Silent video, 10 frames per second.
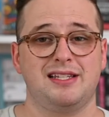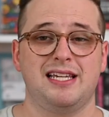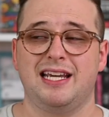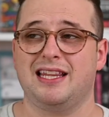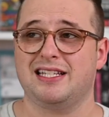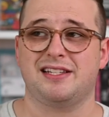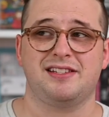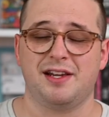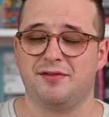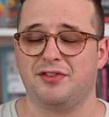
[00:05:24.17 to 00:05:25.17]
to take this
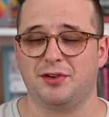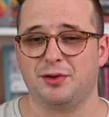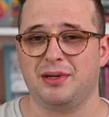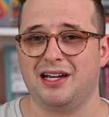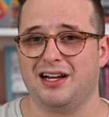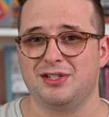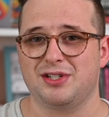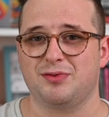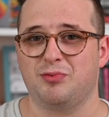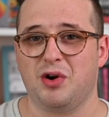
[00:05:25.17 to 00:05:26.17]
a step further beyond
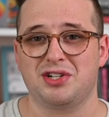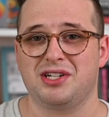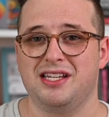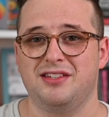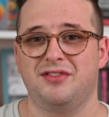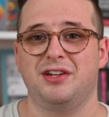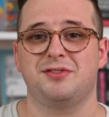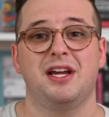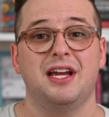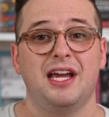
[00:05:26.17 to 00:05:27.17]
just watching these videos